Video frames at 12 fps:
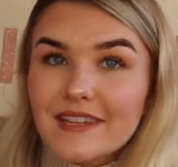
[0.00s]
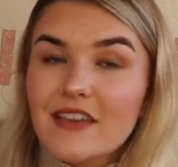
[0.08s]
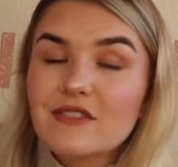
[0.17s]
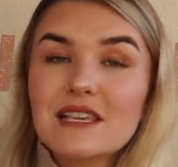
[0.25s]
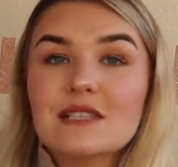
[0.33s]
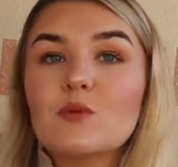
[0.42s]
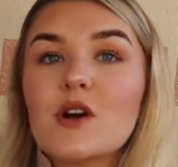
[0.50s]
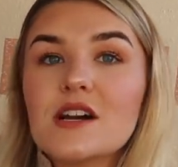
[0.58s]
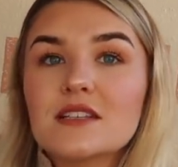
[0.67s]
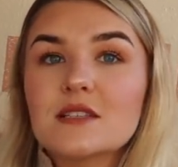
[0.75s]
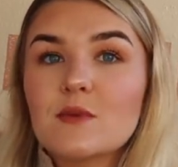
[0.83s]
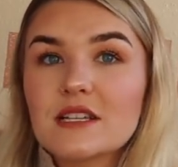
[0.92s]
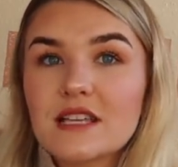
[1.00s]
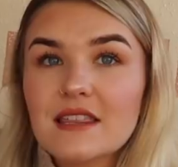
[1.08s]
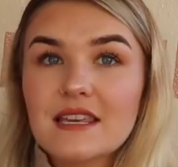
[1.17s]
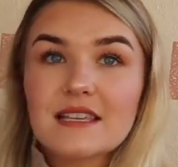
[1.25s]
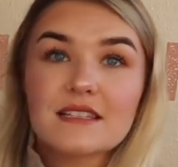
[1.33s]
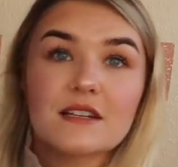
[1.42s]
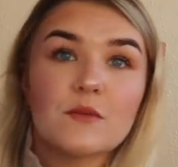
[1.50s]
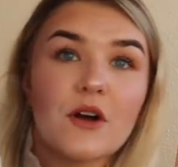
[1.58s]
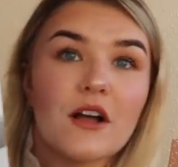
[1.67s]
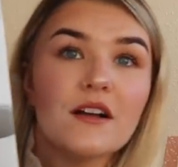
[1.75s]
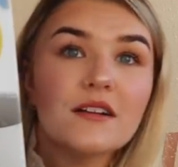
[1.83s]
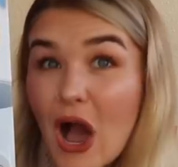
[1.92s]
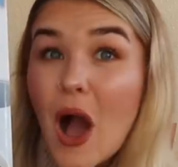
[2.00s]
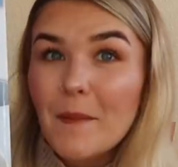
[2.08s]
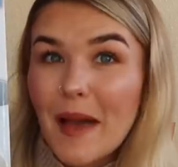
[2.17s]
If this works as well as I think it's gonna work, I'm